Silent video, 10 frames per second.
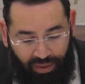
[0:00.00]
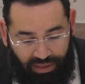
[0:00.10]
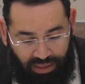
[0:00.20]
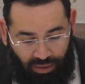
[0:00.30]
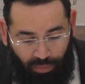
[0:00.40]

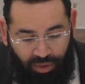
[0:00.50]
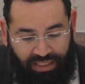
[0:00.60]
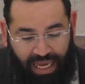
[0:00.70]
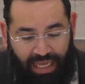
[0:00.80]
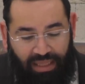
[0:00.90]
This is
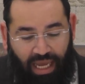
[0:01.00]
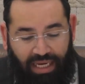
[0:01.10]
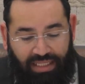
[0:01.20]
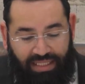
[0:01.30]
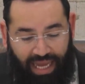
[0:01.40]
almost 10
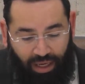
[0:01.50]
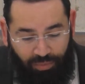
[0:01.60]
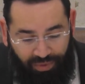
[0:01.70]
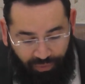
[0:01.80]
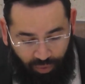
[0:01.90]
lines
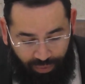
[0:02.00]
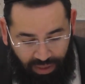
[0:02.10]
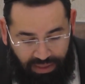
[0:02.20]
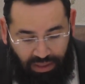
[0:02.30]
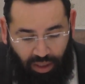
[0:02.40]
down before
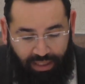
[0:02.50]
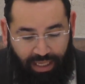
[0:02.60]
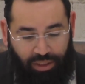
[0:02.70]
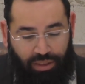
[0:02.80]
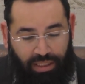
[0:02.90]
we start
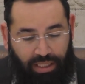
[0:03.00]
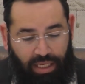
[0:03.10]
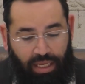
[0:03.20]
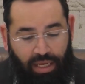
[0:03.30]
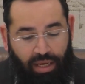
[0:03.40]

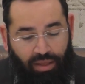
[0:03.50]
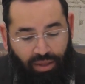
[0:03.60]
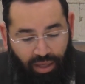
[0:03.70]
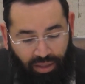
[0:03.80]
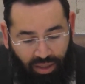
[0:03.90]
actually
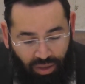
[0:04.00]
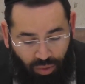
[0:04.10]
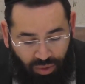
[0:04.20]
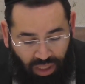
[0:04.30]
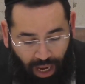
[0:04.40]
the
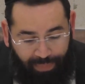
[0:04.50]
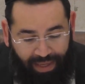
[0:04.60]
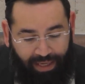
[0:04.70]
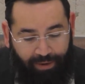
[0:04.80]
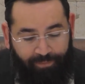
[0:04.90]
new
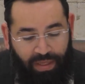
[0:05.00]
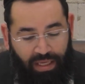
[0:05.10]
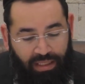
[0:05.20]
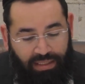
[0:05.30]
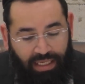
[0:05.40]
topic.
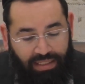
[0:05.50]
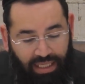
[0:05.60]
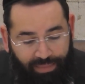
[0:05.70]
Says the